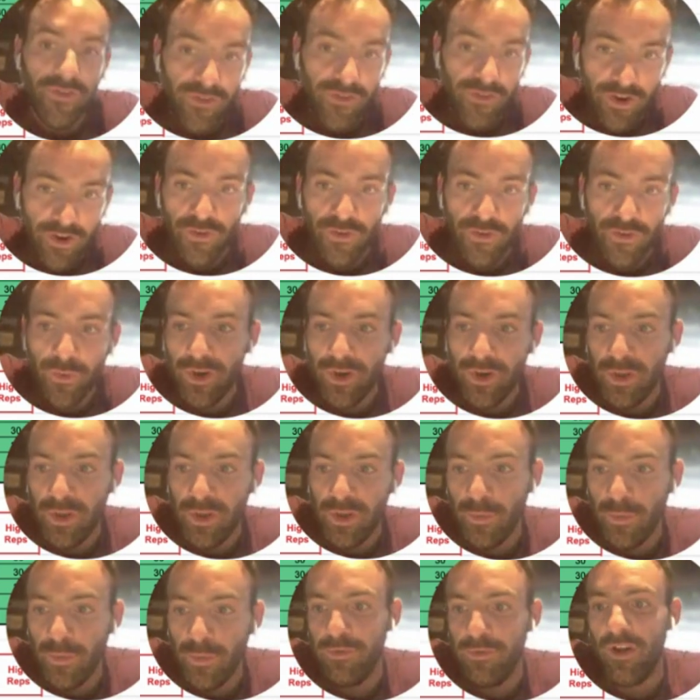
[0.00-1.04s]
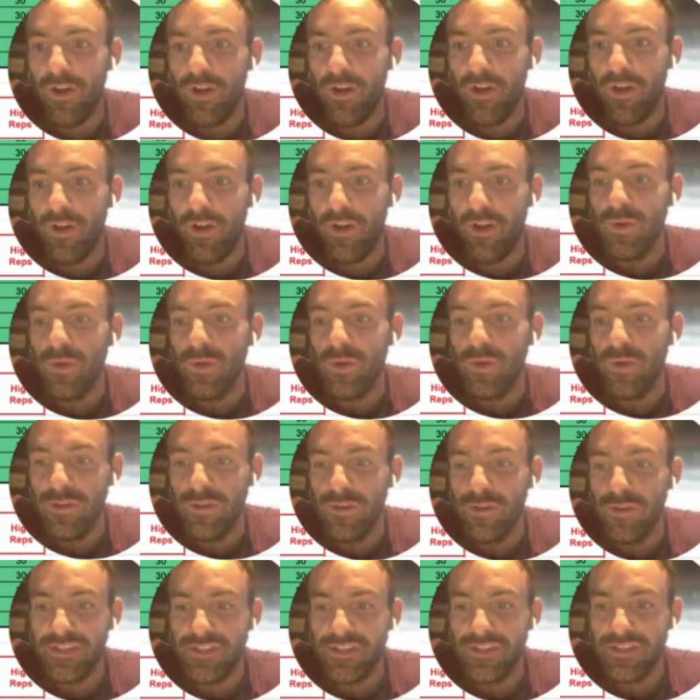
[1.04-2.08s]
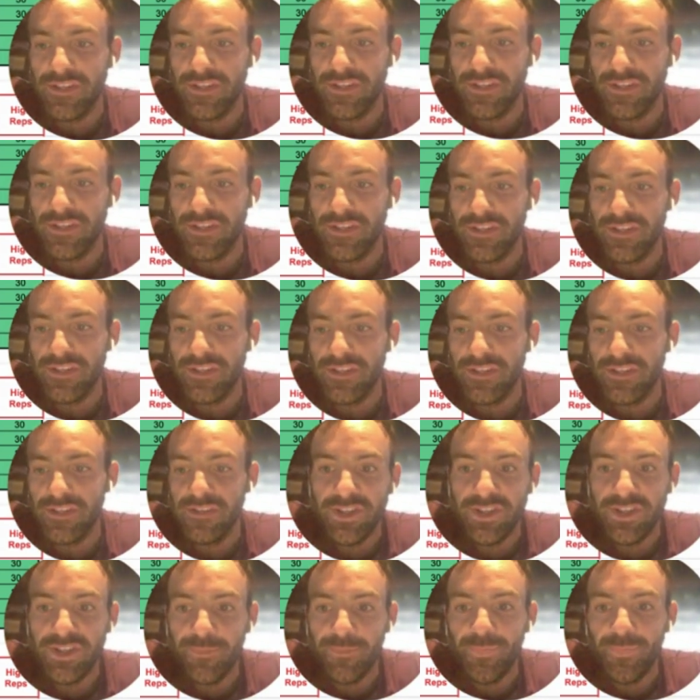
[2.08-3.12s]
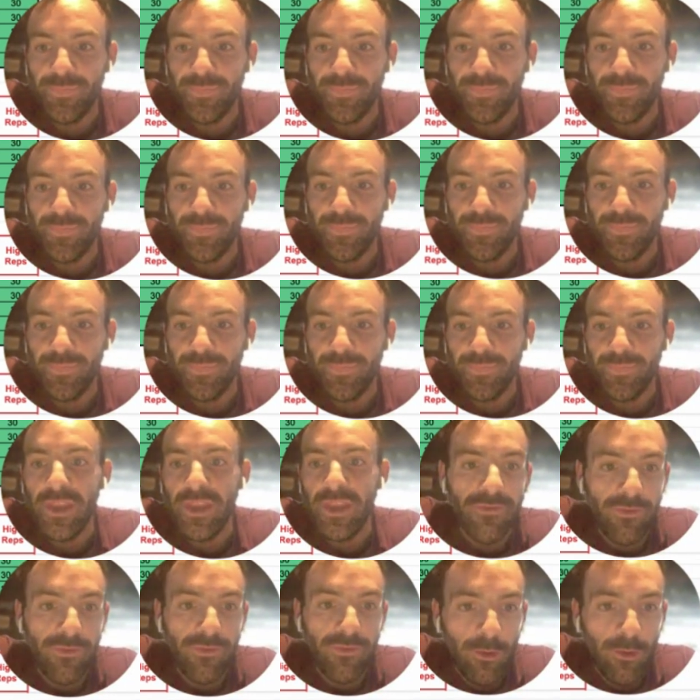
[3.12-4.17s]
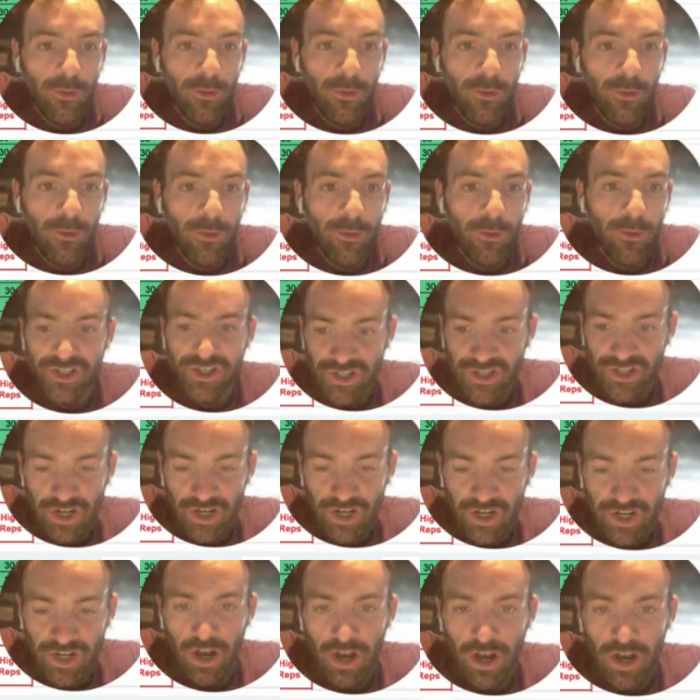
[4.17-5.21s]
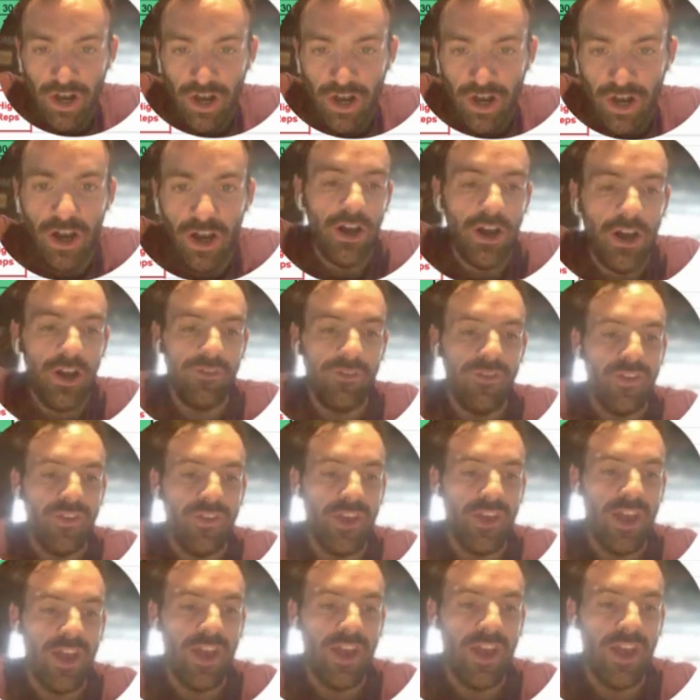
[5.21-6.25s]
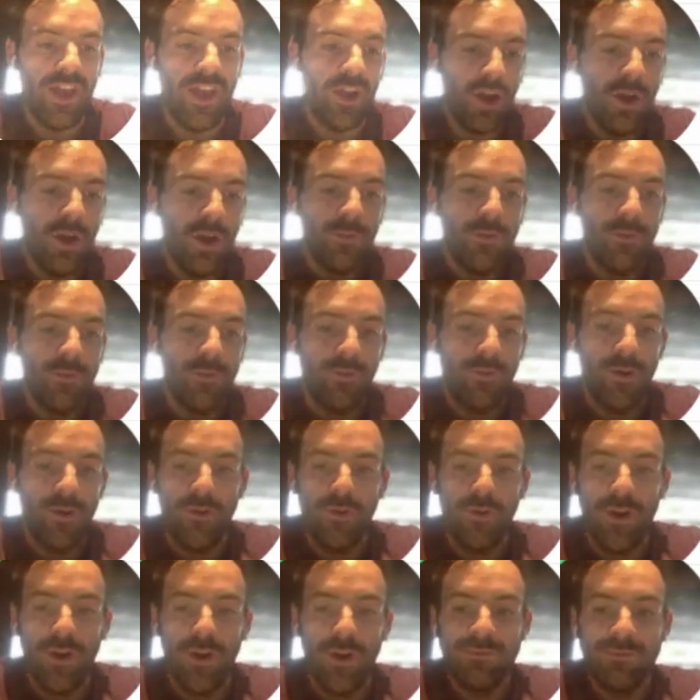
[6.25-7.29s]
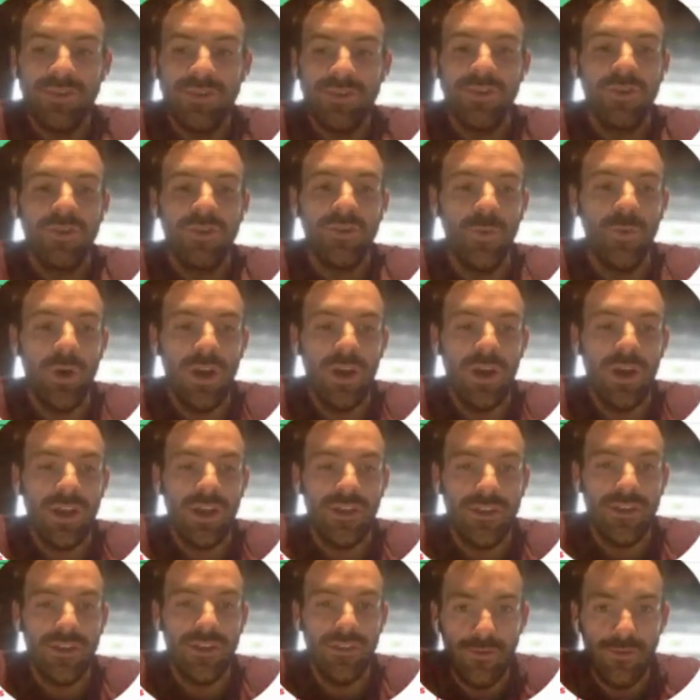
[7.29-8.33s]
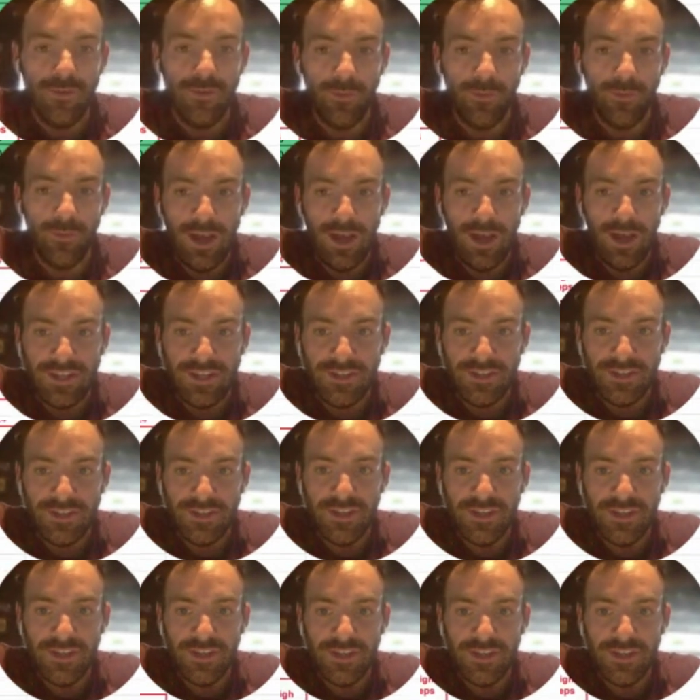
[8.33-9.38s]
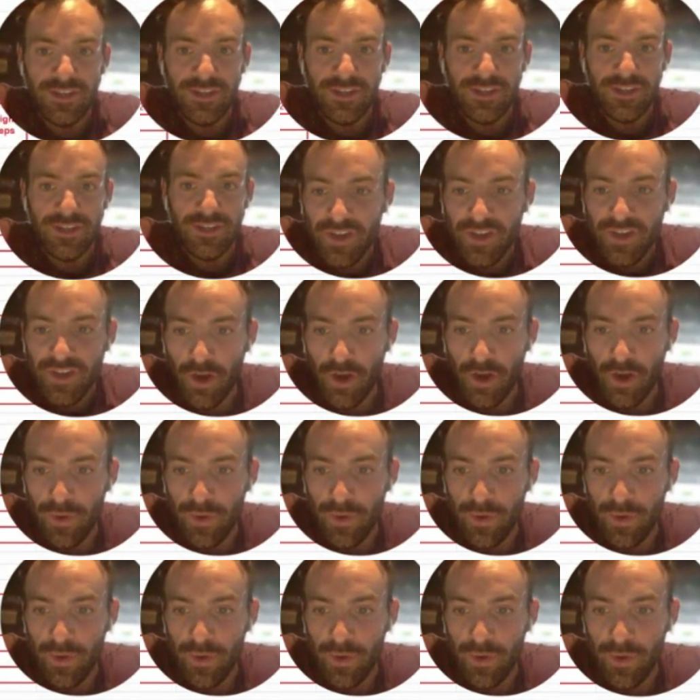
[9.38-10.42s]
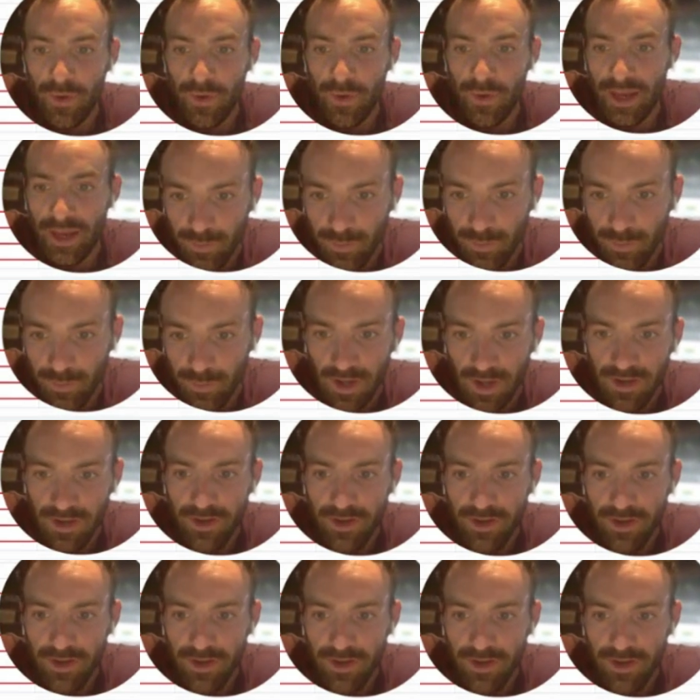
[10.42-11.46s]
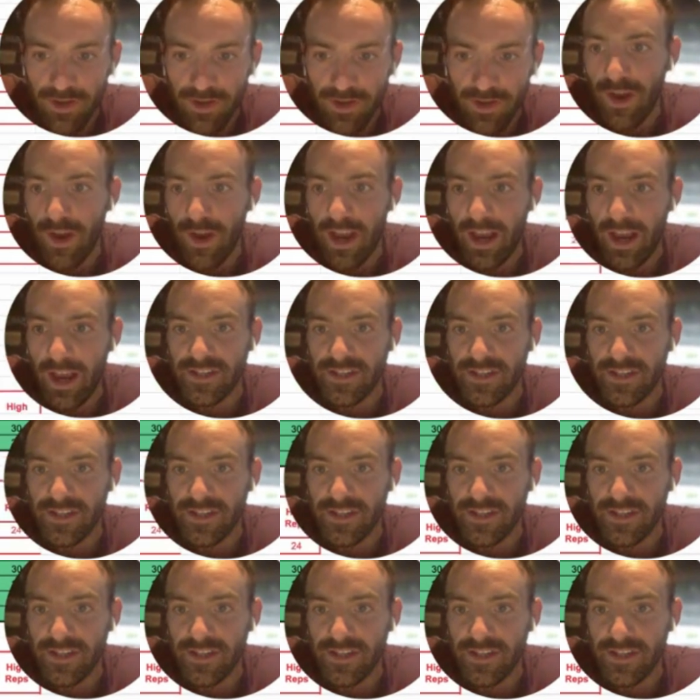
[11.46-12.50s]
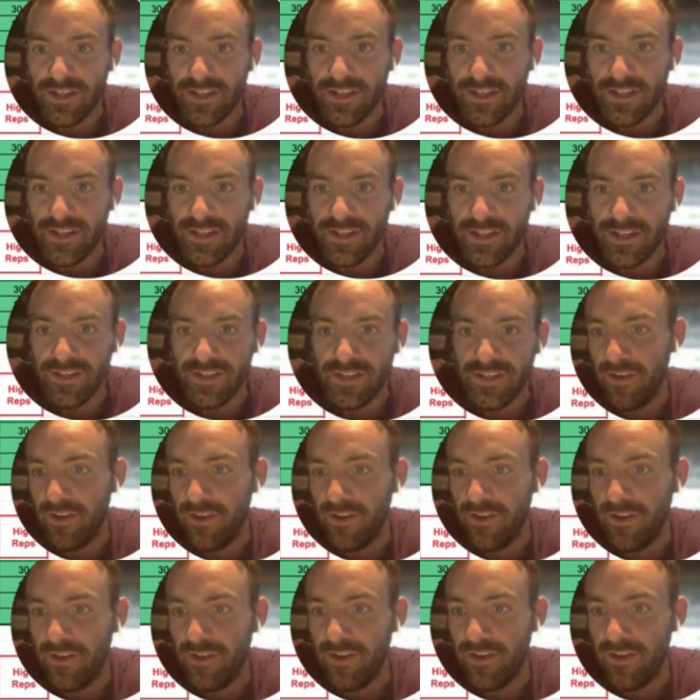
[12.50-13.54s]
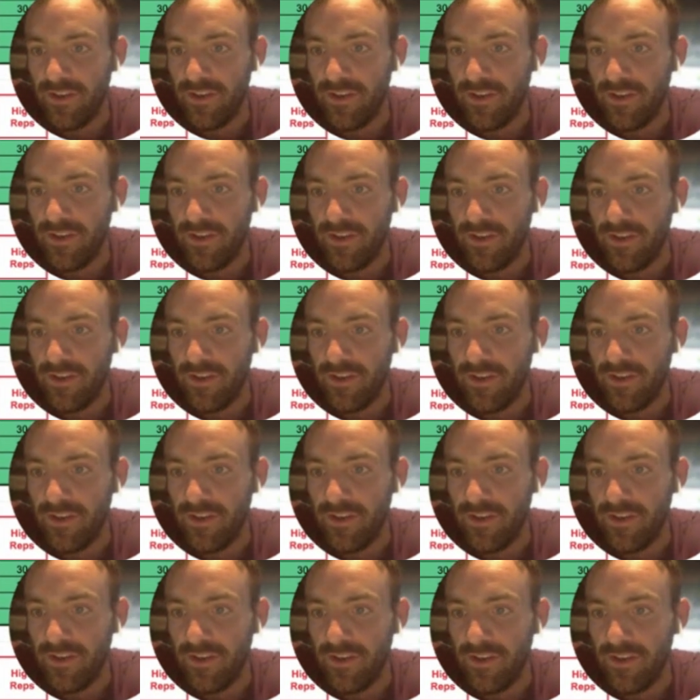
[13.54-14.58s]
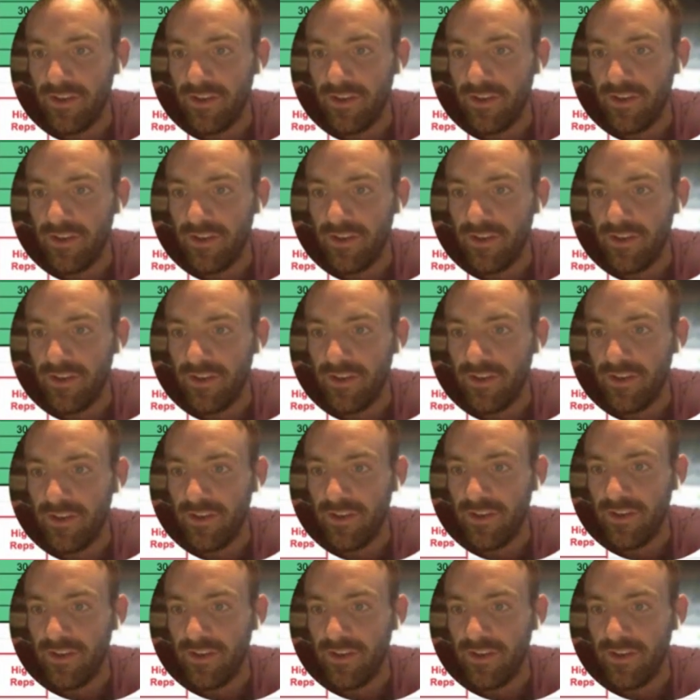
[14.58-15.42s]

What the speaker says: to 21.5 if we use this standard deviation. So then from this chart, I've set out a couple of programs that can work in different ways. So in this one, you've got your exercise. I'm going to put it back to just incline because it